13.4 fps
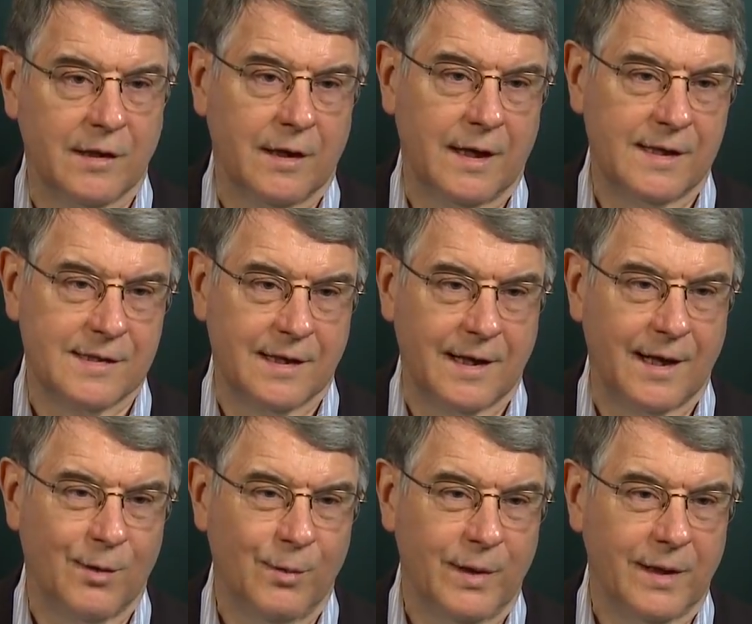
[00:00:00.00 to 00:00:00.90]
and I said
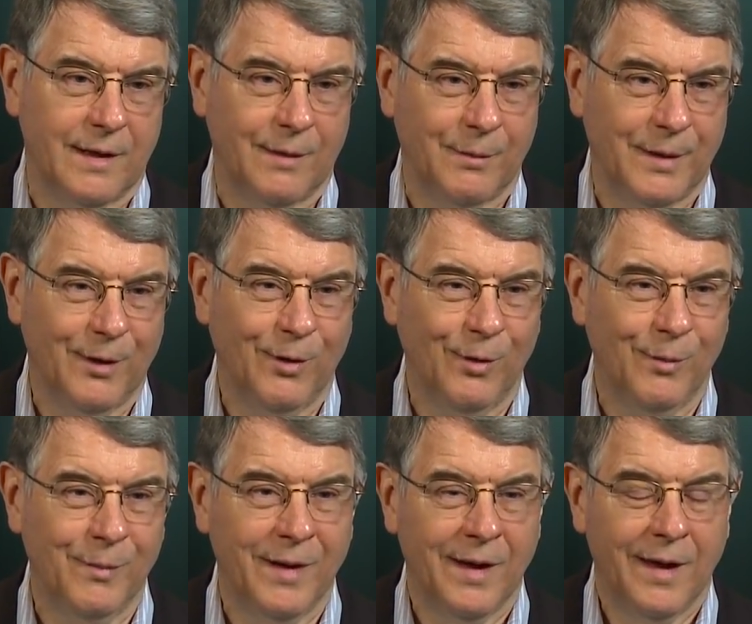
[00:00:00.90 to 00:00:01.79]
I quit, and I went
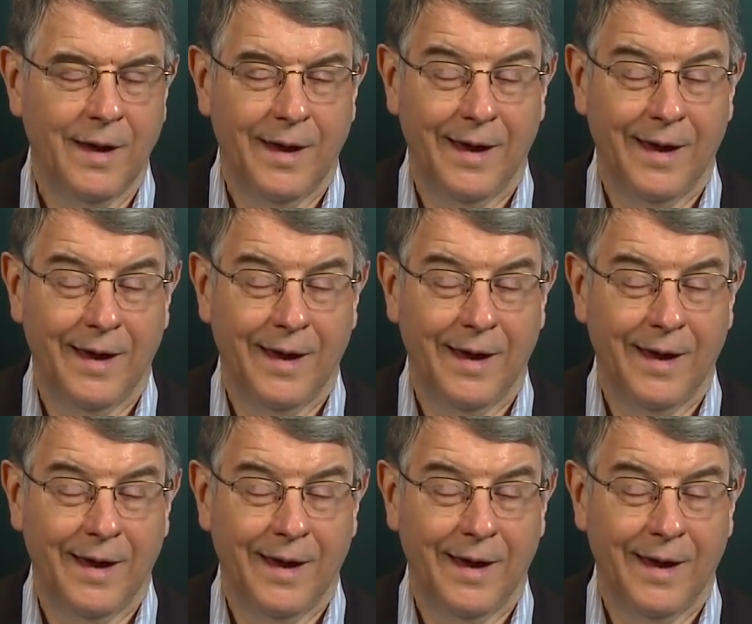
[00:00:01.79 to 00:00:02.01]
home.